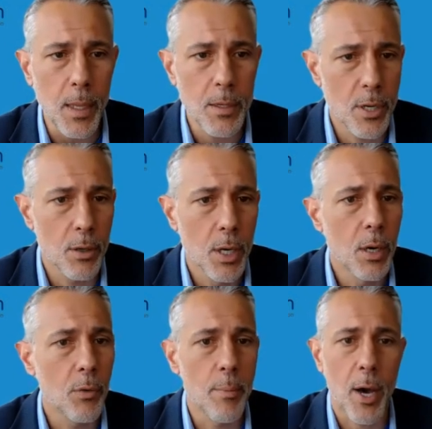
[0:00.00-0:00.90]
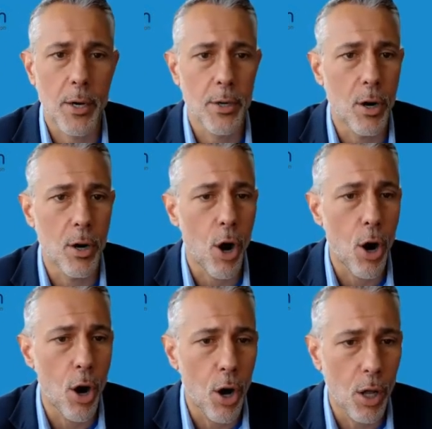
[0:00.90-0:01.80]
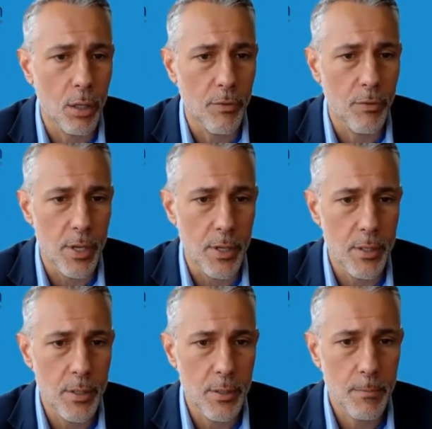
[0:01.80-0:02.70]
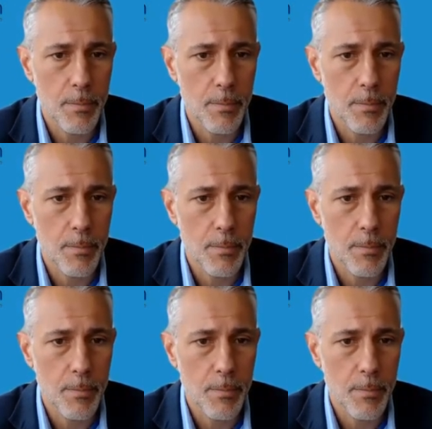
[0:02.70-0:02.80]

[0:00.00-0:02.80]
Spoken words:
So we monitor all of these,